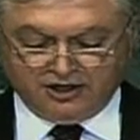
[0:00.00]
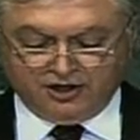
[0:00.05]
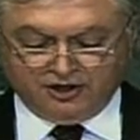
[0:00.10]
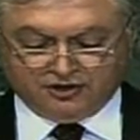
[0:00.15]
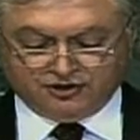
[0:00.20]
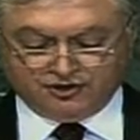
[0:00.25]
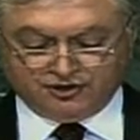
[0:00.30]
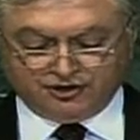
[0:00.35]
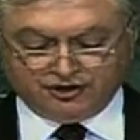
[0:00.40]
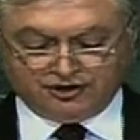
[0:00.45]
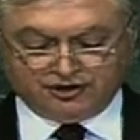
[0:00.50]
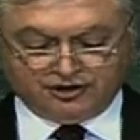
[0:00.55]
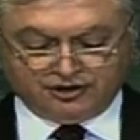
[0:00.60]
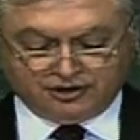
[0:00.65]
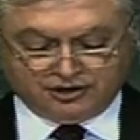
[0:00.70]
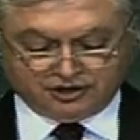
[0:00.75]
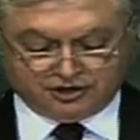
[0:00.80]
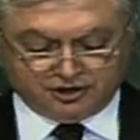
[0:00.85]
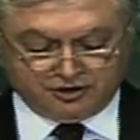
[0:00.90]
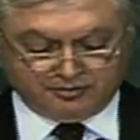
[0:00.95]
certain
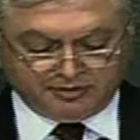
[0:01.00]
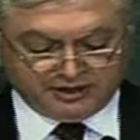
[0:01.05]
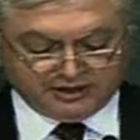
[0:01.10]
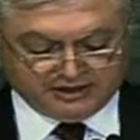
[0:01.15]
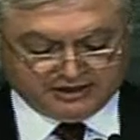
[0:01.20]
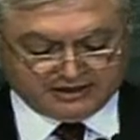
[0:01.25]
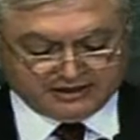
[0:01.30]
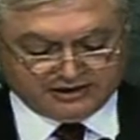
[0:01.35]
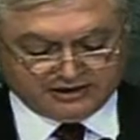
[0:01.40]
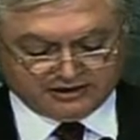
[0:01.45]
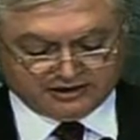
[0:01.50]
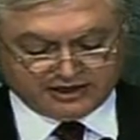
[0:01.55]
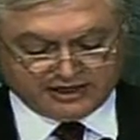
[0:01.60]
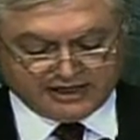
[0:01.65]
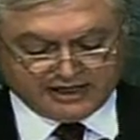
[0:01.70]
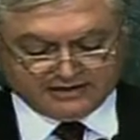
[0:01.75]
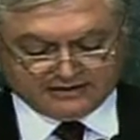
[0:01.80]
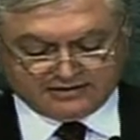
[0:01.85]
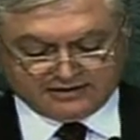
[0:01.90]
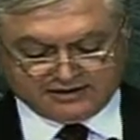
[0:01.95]
geopolitical
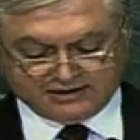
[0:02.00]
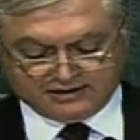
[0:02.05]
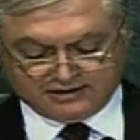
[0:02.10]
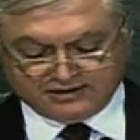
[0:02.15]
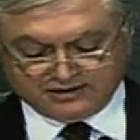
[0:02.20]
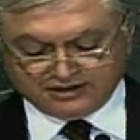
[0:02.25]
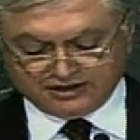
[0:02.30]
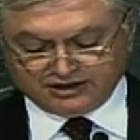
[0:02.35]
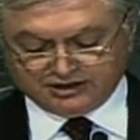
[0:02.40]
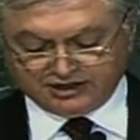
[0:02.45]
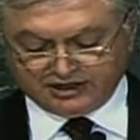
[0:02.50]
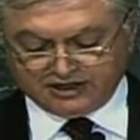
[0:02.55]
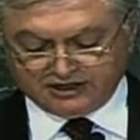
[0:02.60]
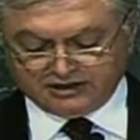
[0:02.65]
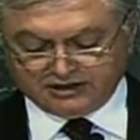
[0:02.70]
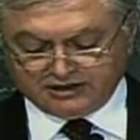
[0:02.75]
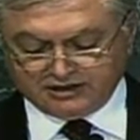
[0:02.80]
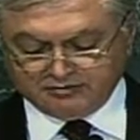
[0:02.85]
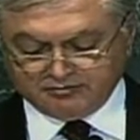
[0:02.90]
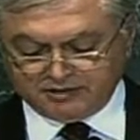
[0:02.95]
realities create
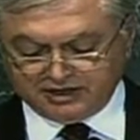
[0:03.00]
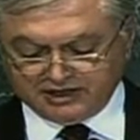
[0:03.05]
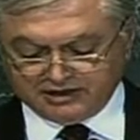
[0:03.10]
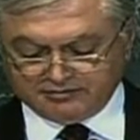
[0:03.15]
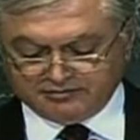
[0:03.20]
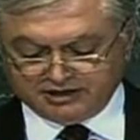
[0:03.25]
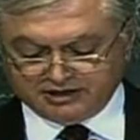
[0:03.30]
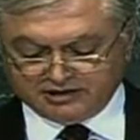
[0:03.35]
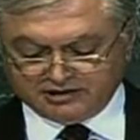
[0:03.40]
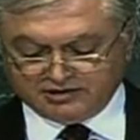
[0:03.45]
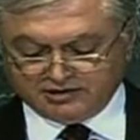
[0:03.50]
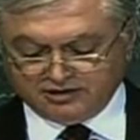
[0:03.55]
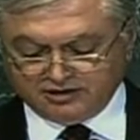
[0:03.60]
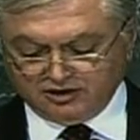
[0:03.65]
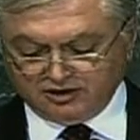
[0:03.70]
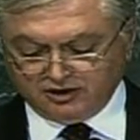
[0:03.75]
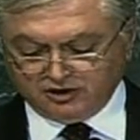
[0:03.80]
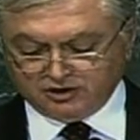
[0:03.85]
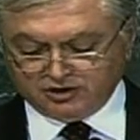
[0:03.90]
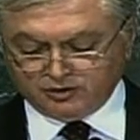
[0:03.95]
impediments
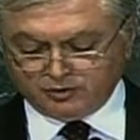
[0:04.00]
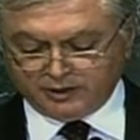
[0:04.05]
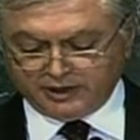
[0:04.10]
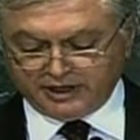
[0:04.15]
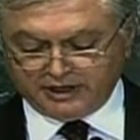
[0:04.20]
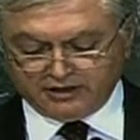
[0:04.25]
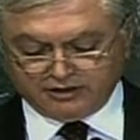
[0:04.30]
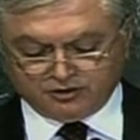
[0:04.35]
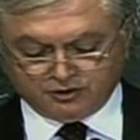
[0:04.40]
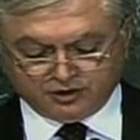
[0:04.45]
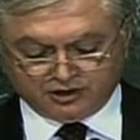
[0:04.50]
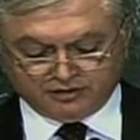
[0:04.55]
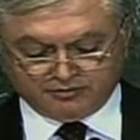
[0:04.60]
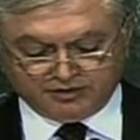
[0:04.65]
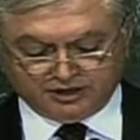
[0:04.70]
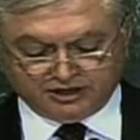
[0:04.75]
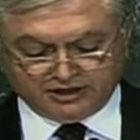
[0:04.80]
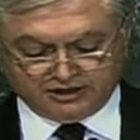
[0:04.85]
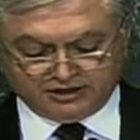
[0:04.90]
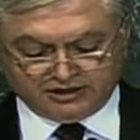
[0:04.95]
on the way to
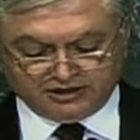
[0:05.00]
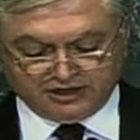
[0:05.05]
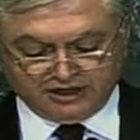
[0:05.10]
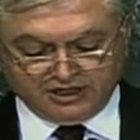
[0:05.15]
complete